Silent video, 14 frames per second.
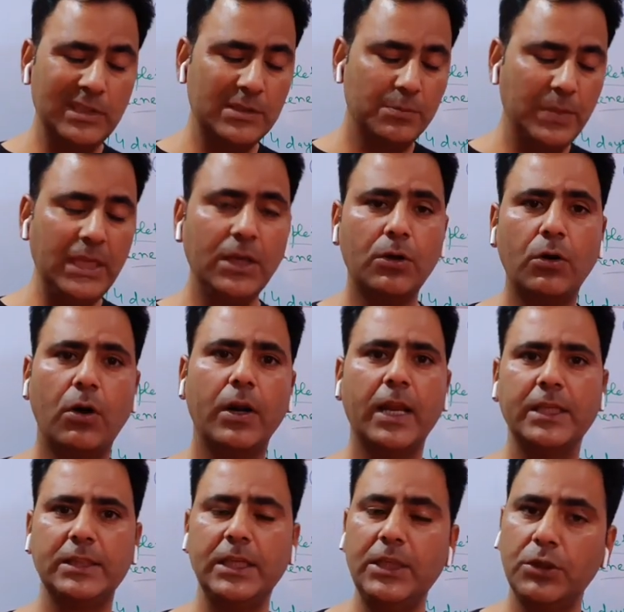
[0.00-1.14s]
being called
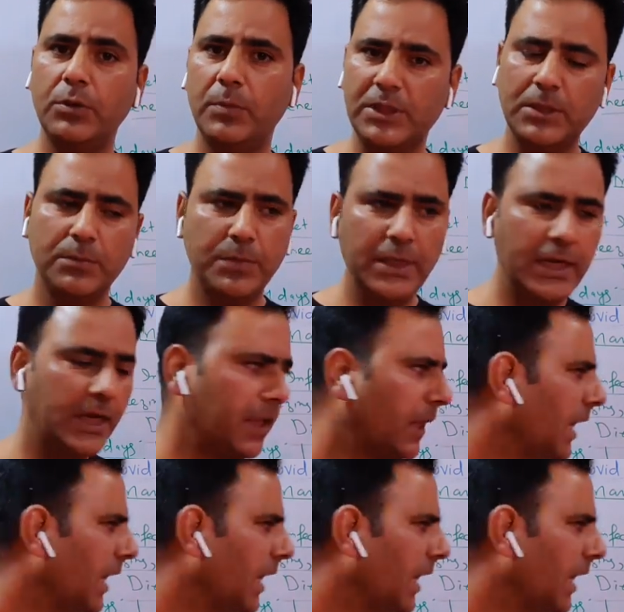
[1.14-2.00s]
as incubation period.